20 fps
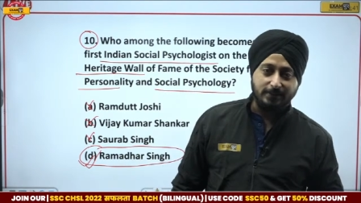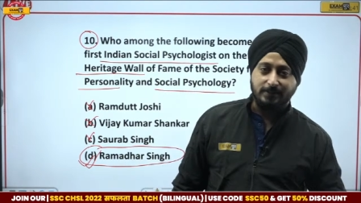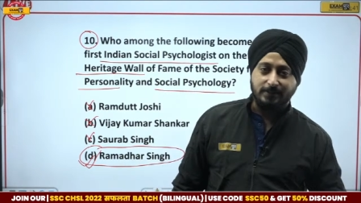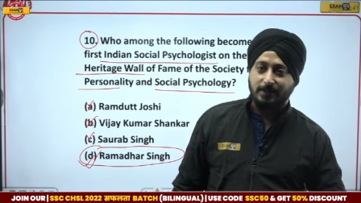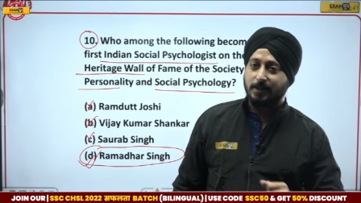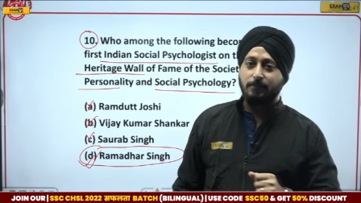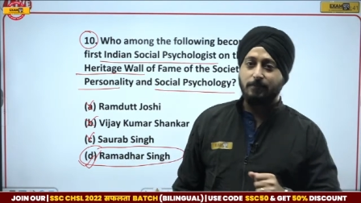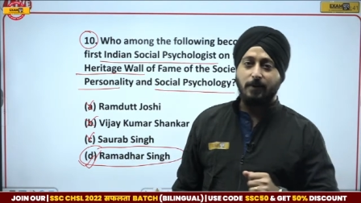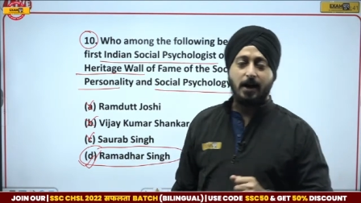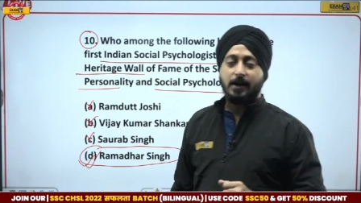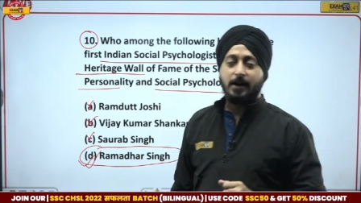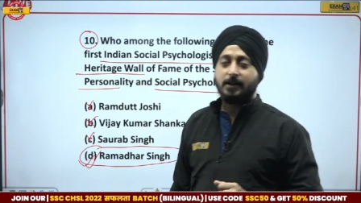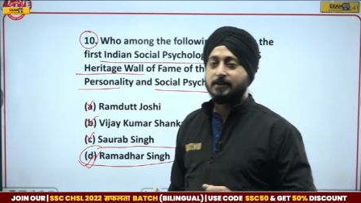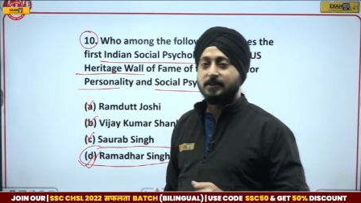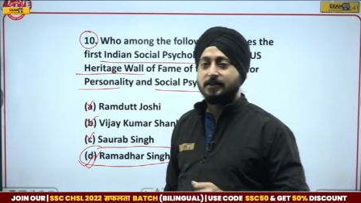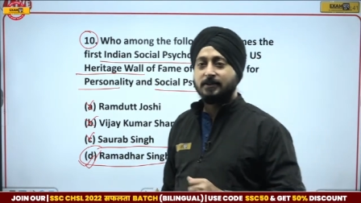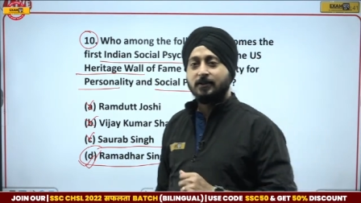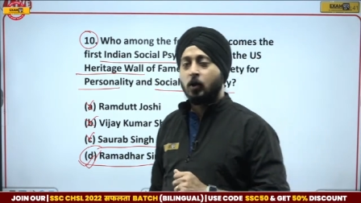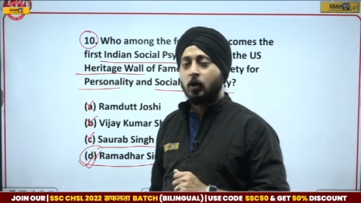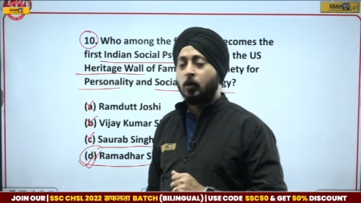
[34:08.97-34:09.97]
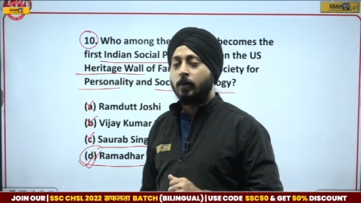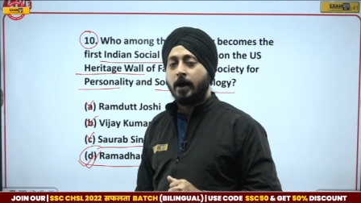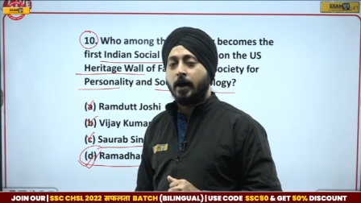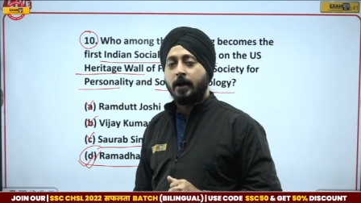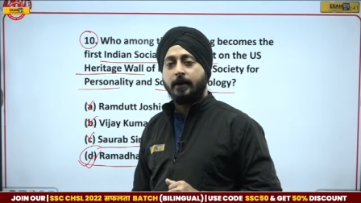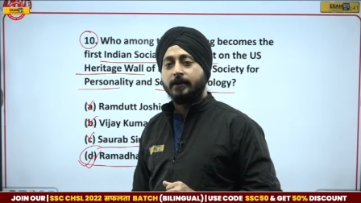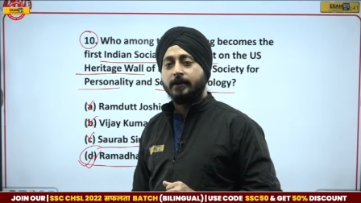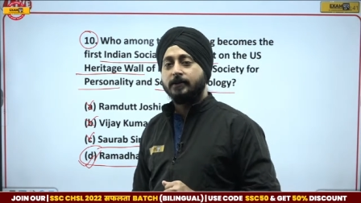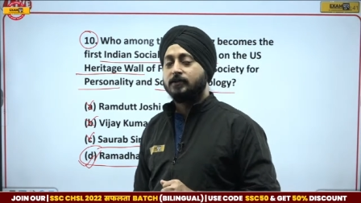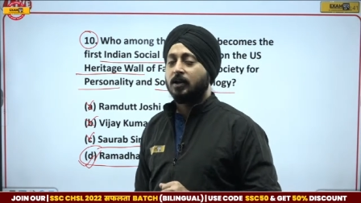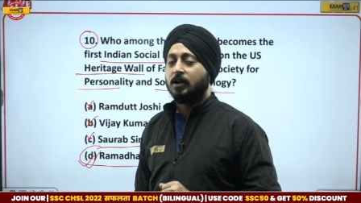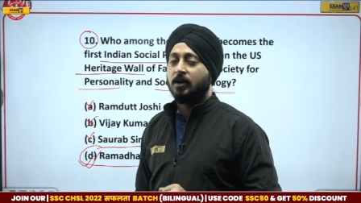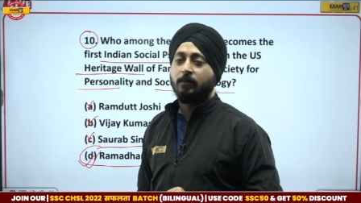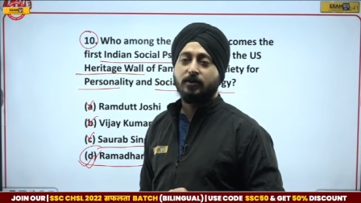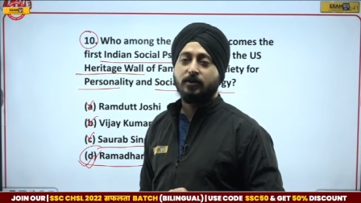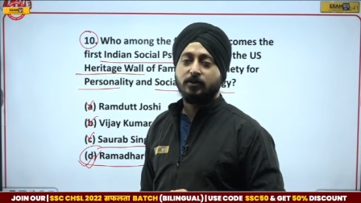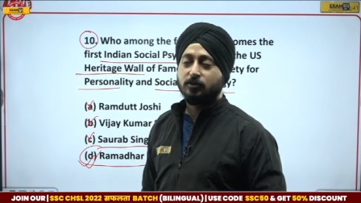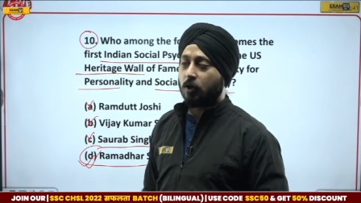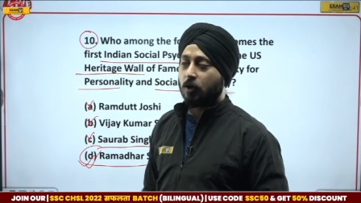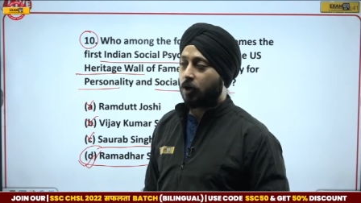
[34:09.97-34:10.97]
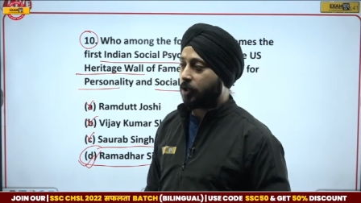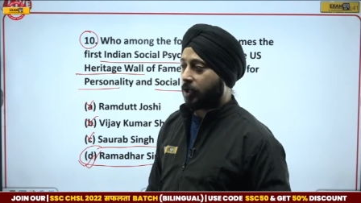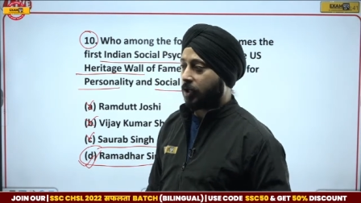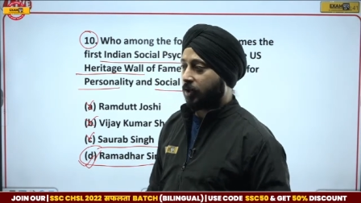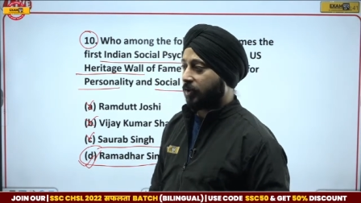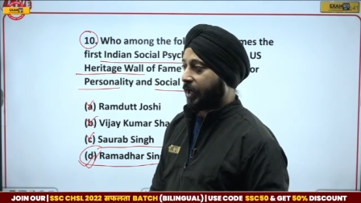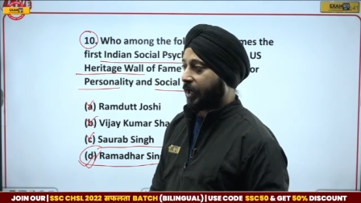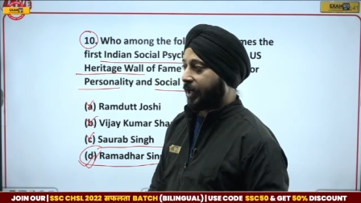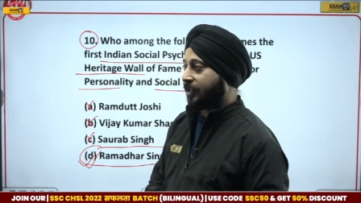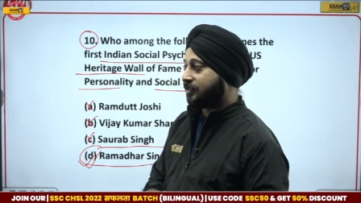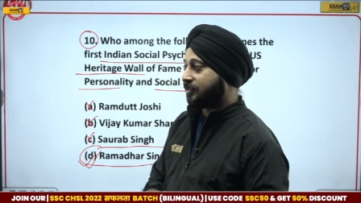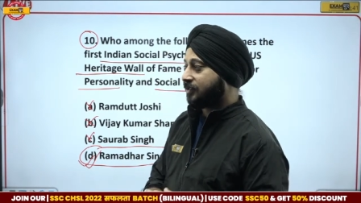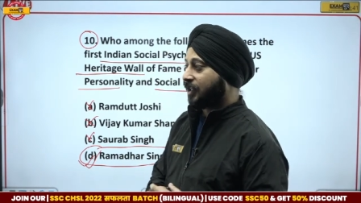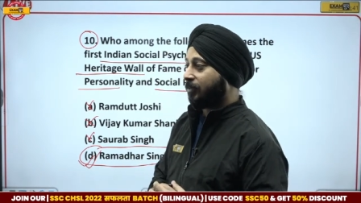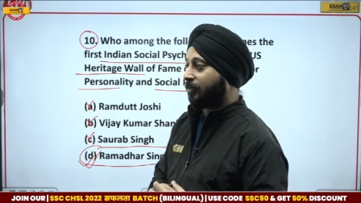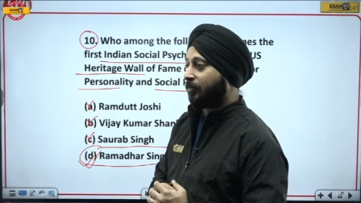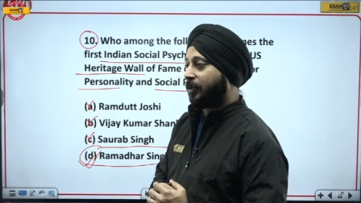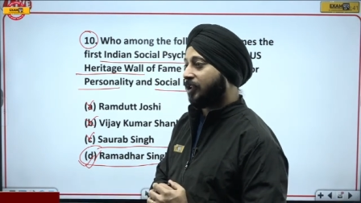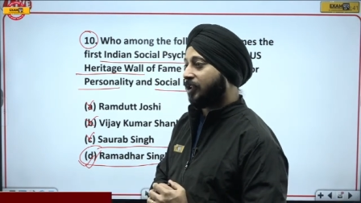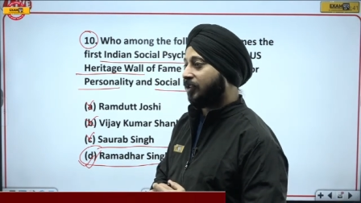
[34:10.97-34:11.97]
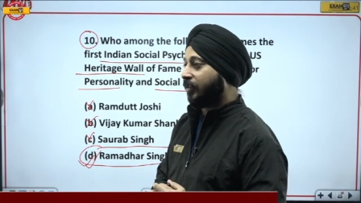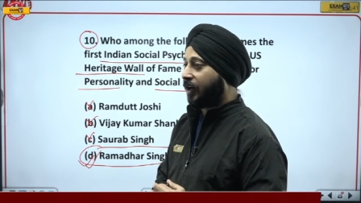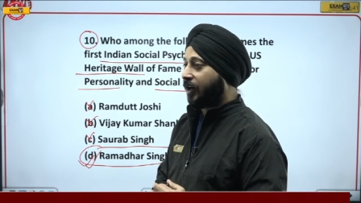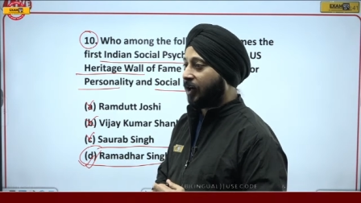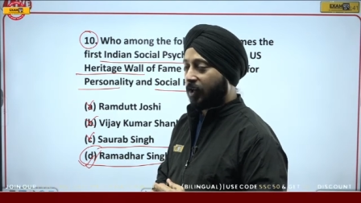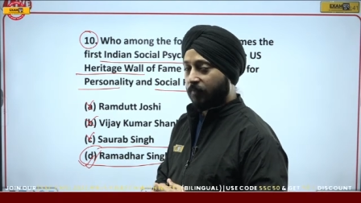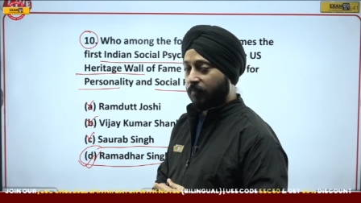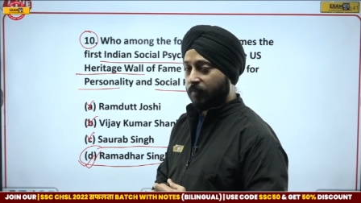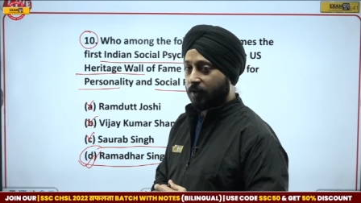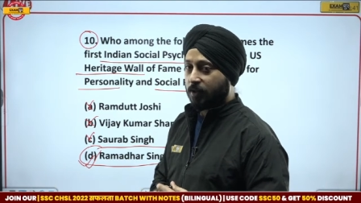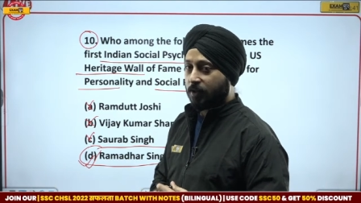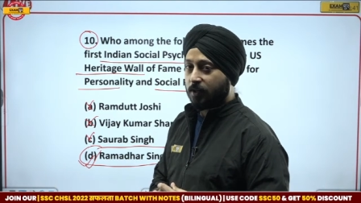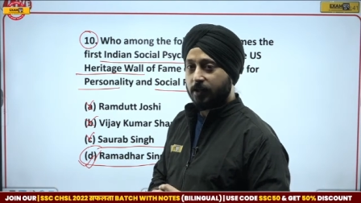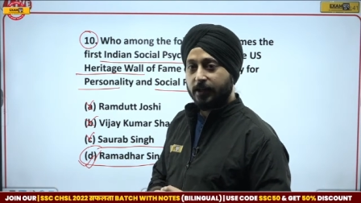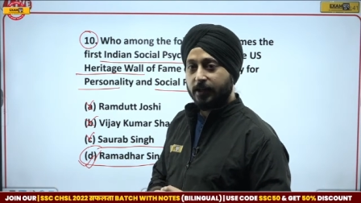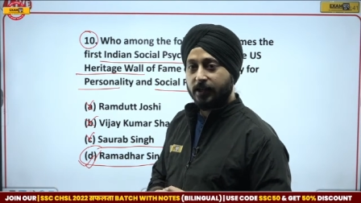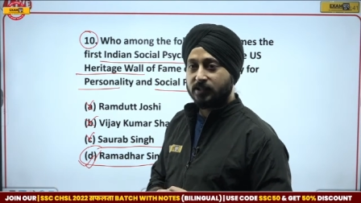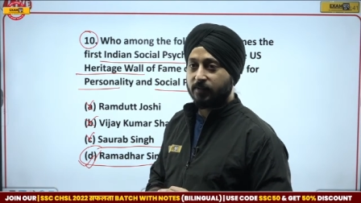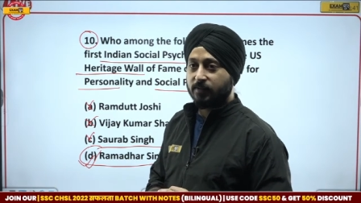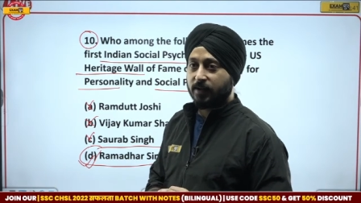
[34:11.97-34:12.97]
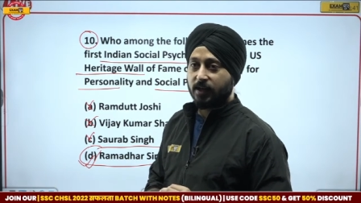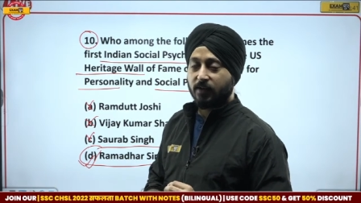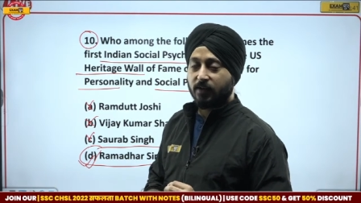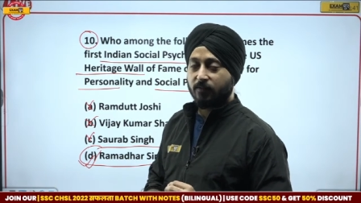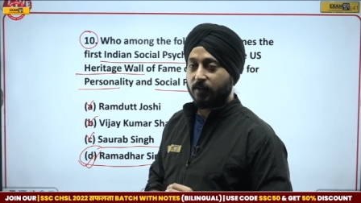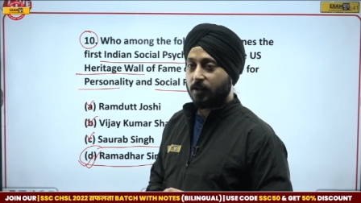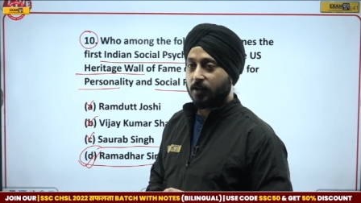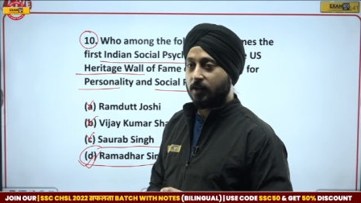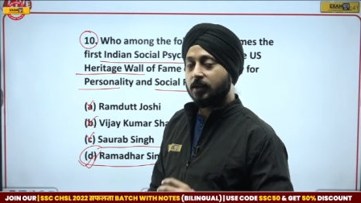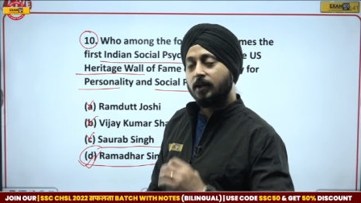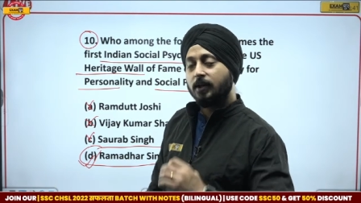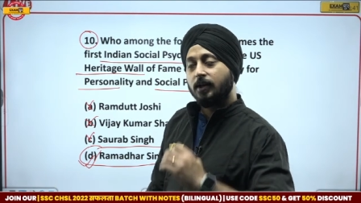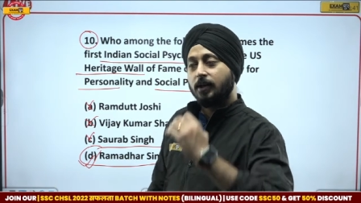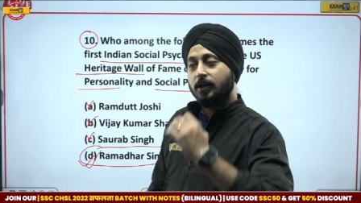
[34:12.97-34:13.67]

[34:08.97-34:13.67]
stream art humanity stream is not a light stream it is very difficult it is very difficult